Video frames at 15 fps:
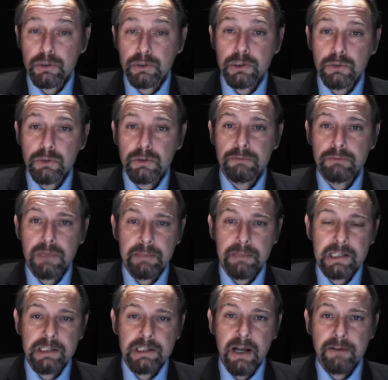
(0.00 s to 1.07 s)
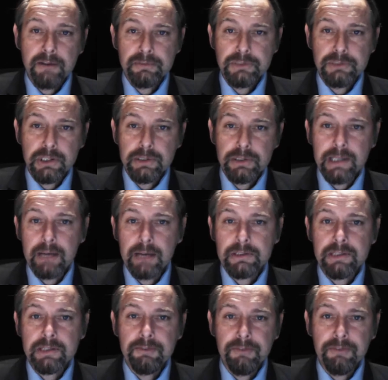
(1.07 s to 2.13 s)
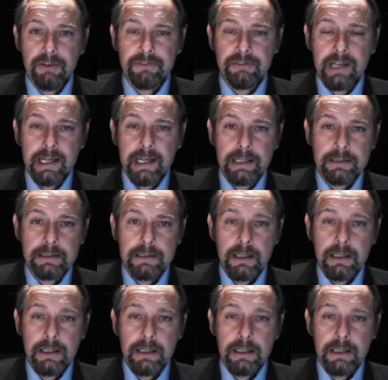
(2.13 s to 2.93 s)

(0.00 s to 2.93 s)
all rubbish from 2015.